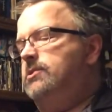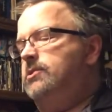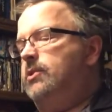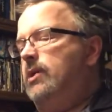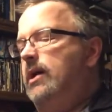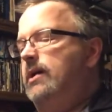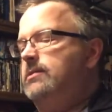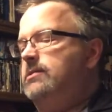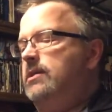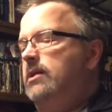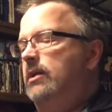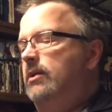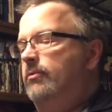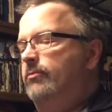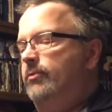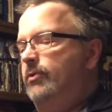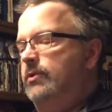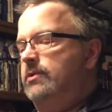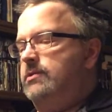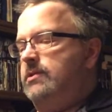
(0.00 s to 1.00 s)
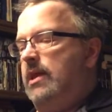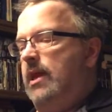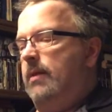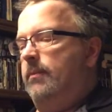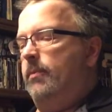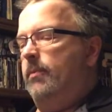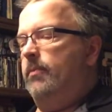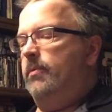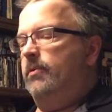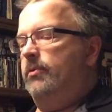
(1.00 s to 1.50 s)
Trask in a voice
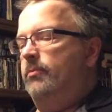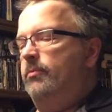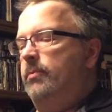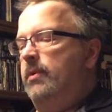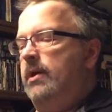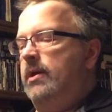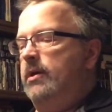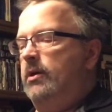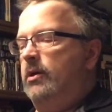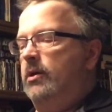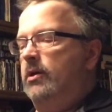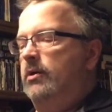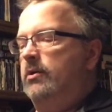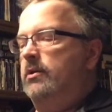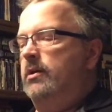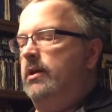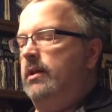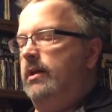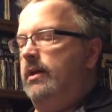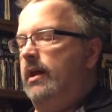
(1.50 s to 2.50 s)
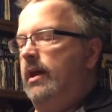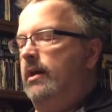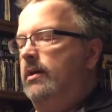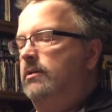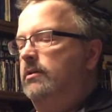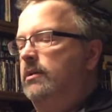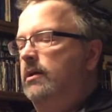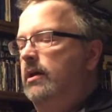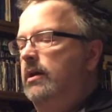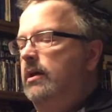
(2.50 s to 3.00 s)
capable of being heard in a
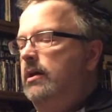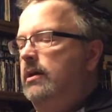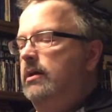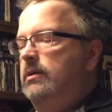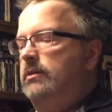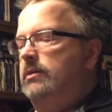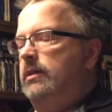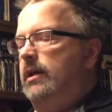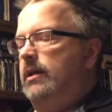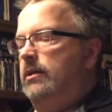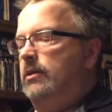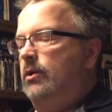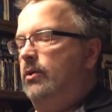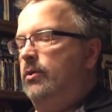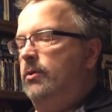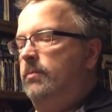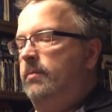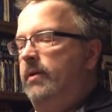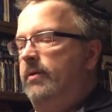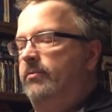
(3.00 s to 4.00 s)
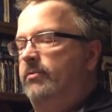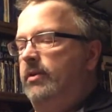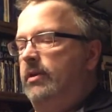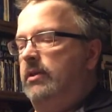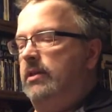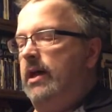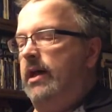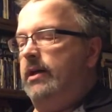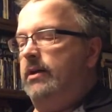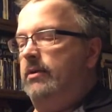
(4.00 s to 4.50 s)
gale, let alone above the
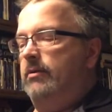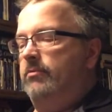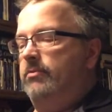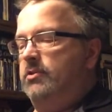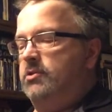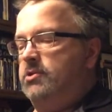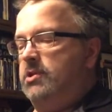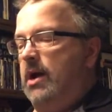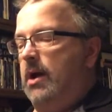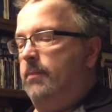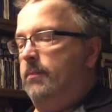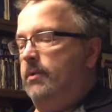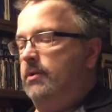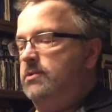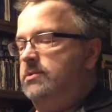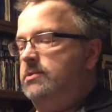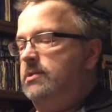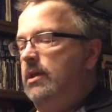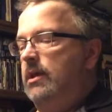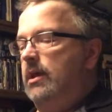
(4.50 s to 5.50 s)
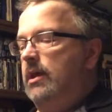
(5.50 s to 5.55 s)
clatter of the shoppers.